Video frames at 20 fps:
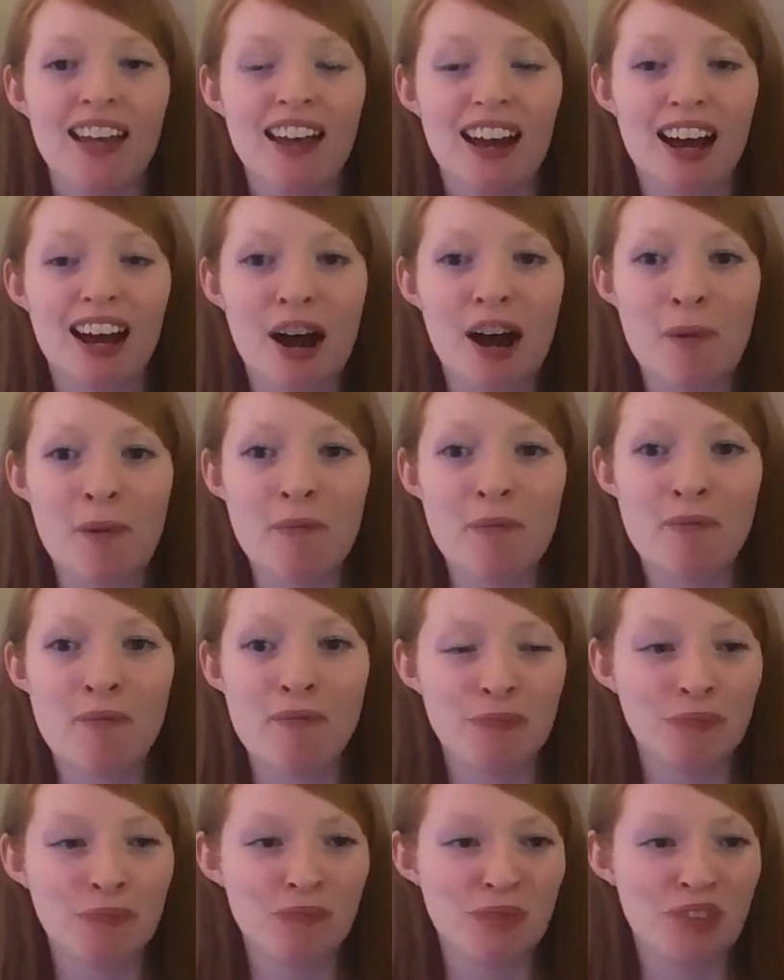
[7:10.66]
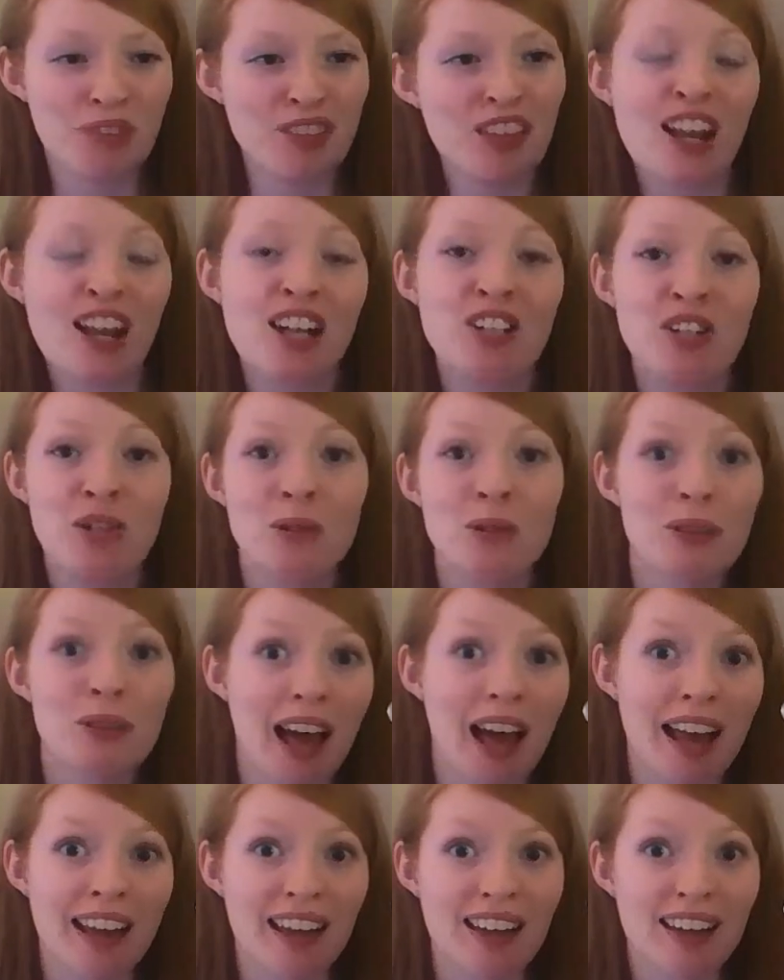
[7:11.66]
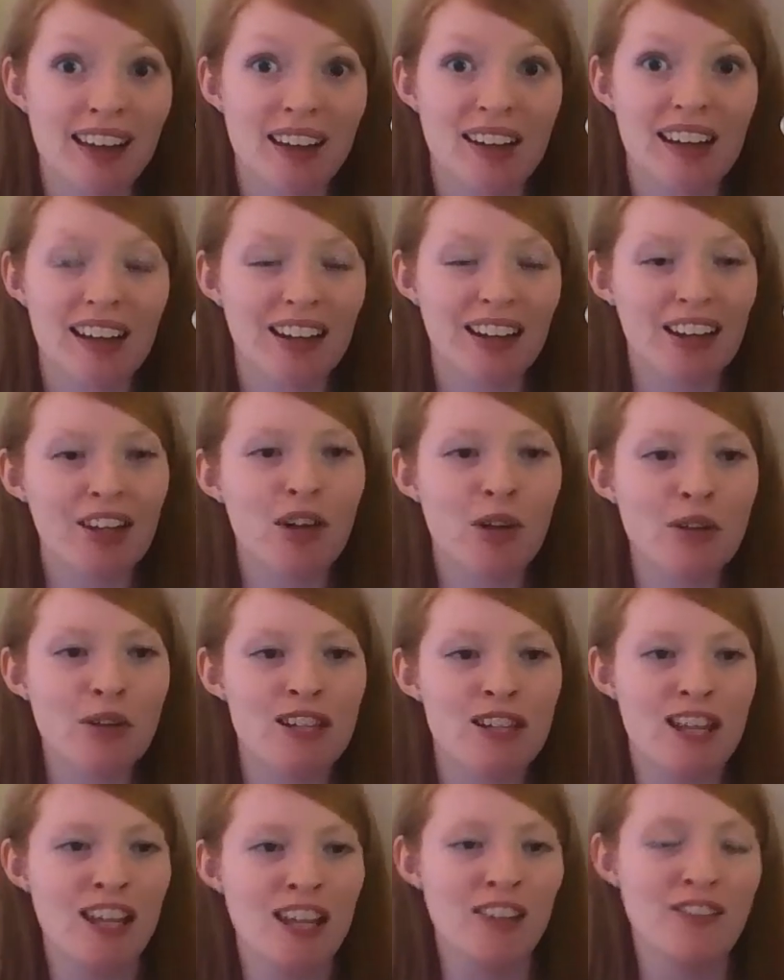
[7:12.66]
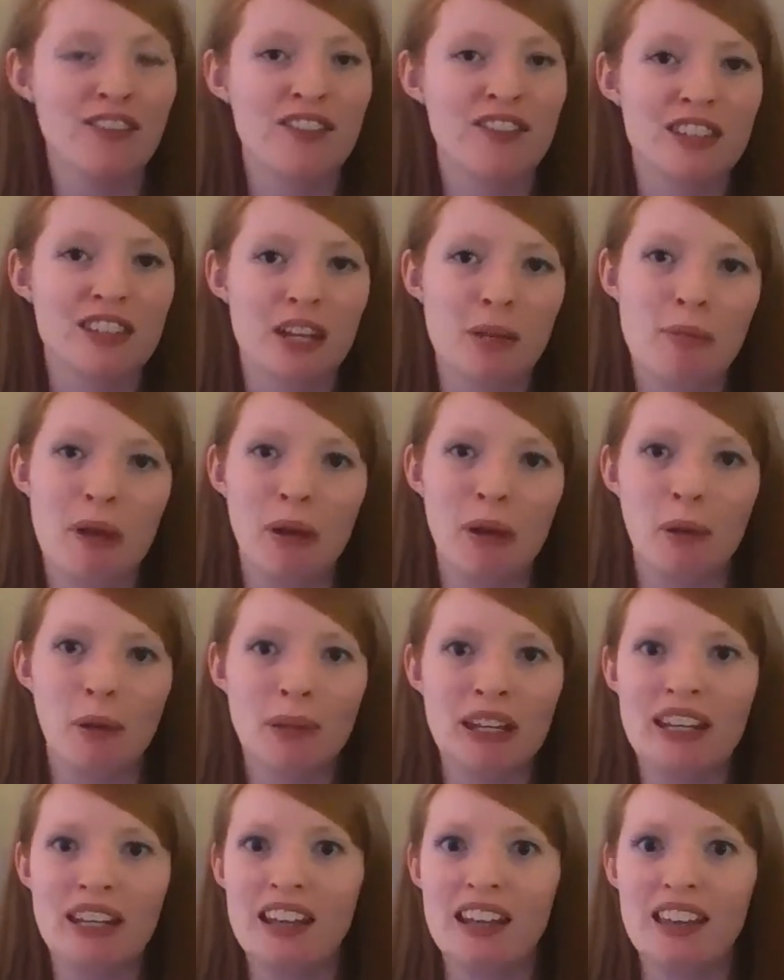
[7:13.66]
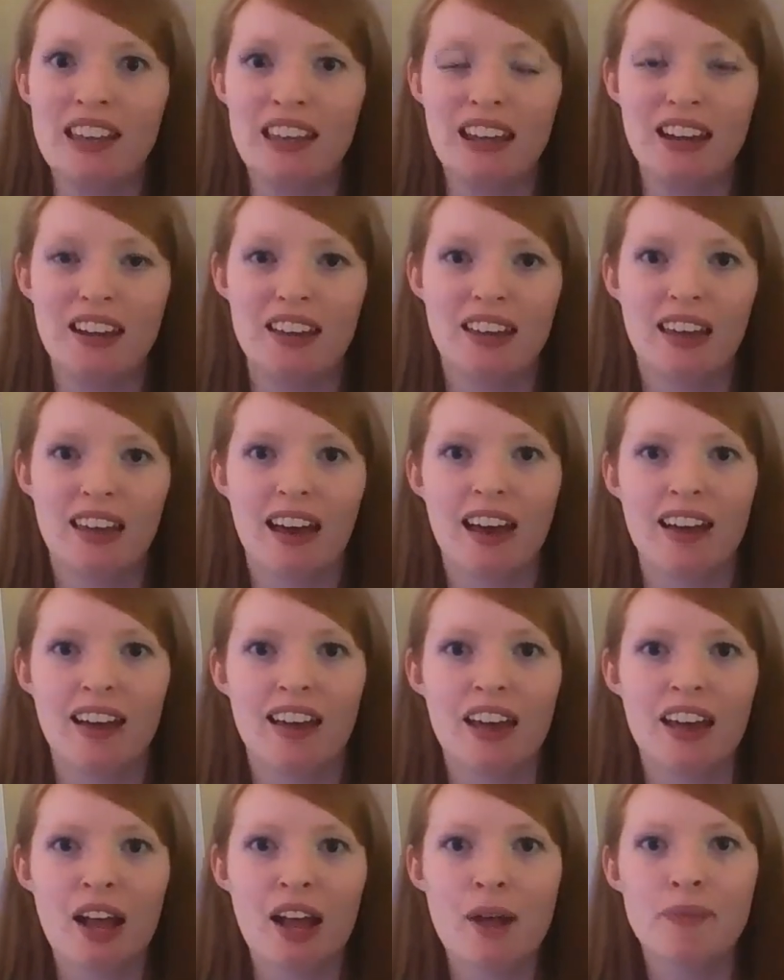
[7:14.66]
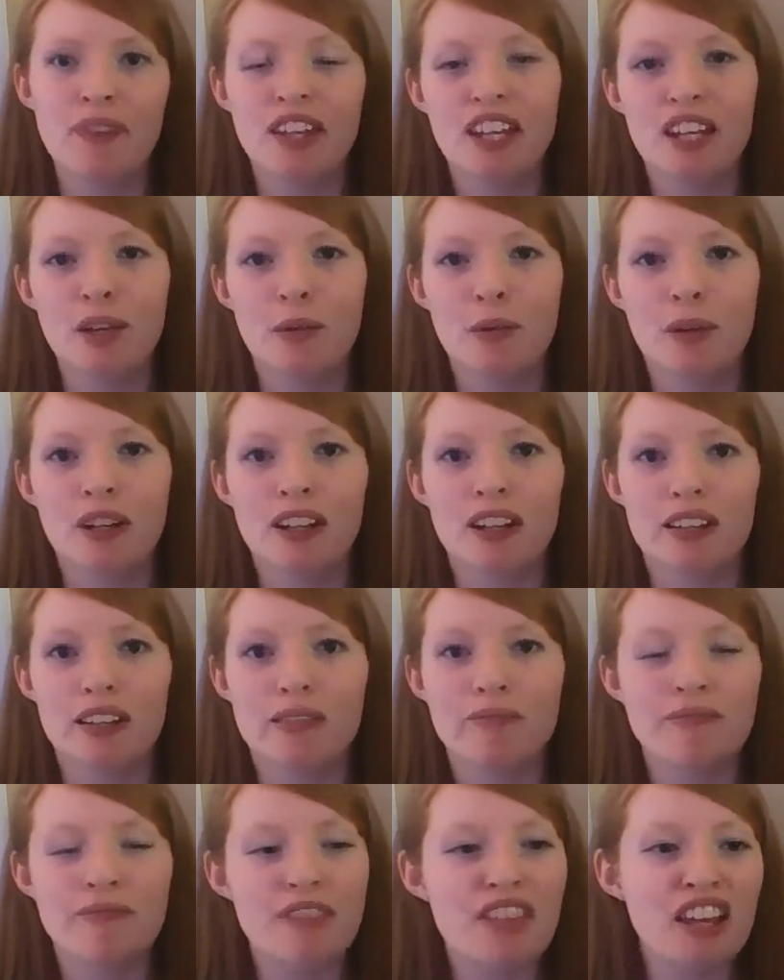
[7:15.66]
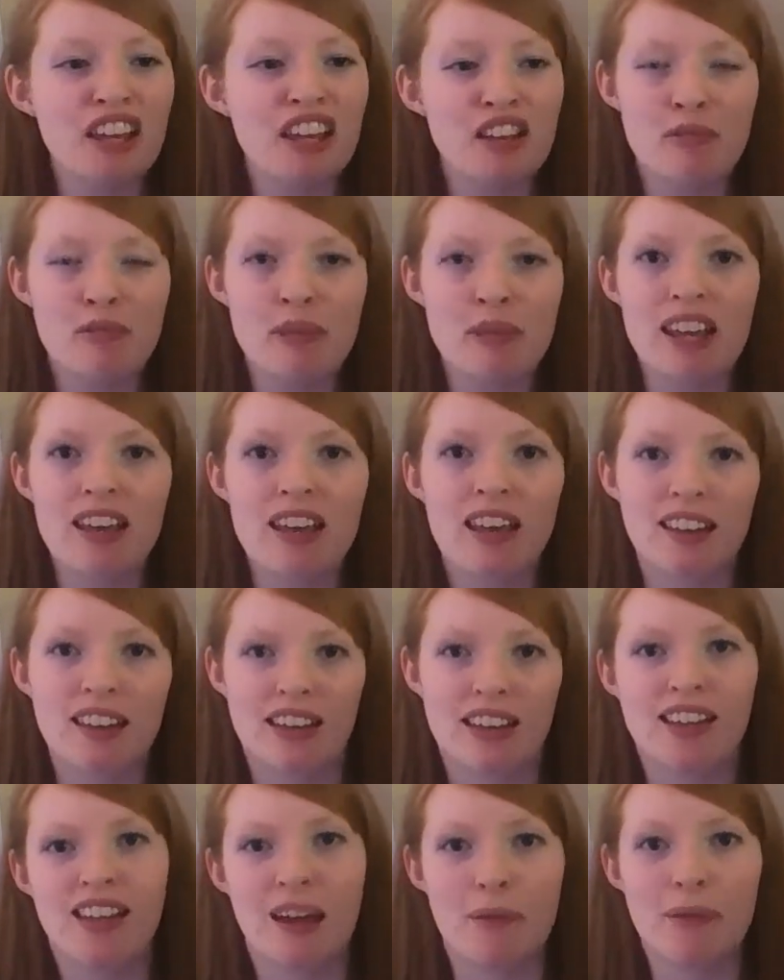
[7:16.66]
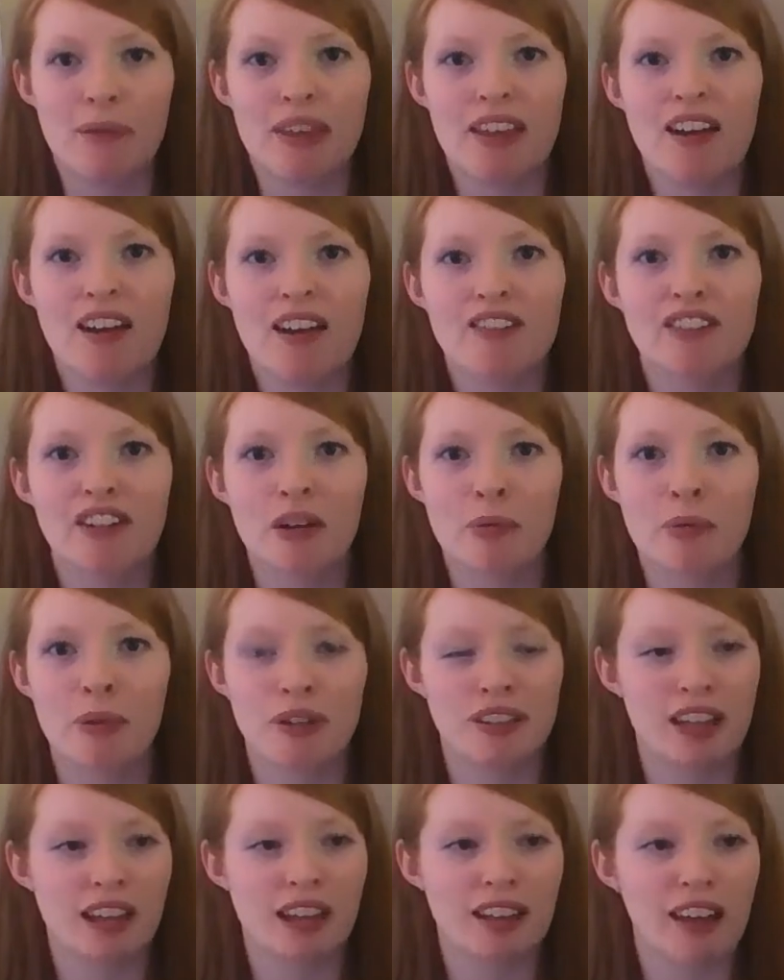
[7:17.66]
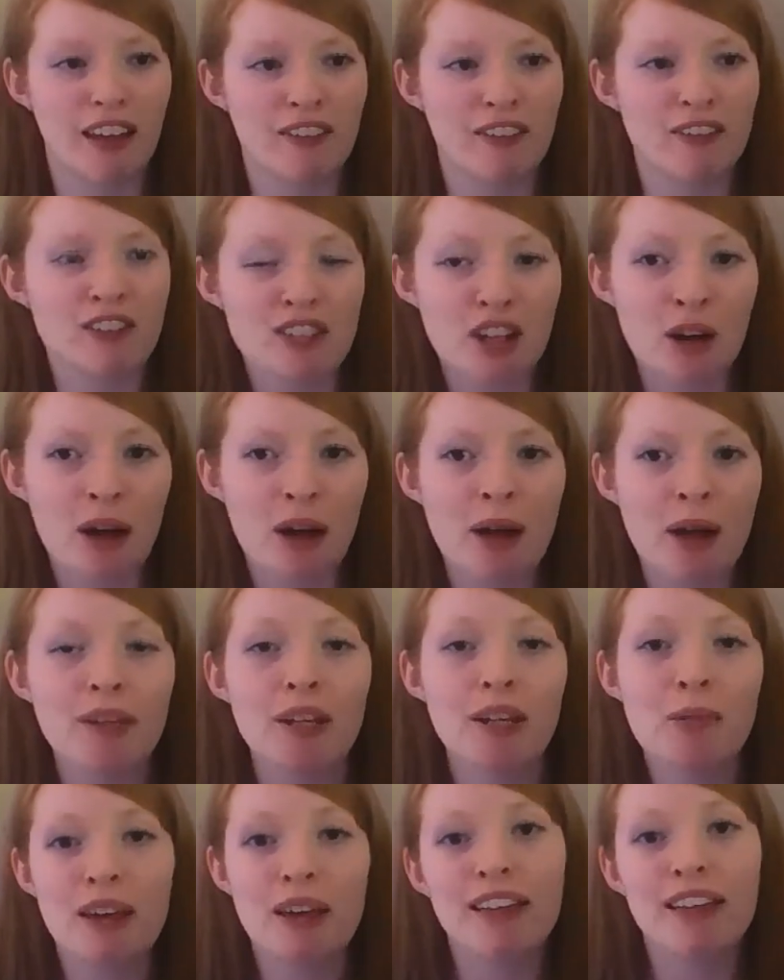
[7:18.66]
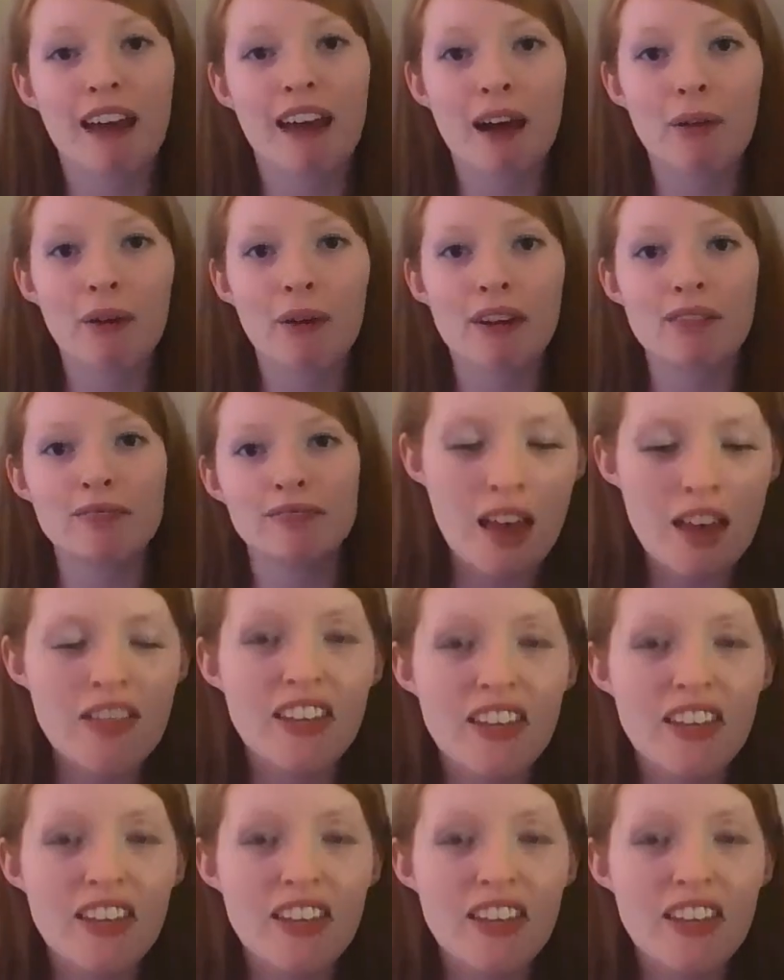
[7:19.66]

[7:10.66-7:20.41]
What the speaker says: that I do like. It holds a lot of sentimental meaning there that he would think of me and get me that for a birthday gift. So I'm going to pick that one.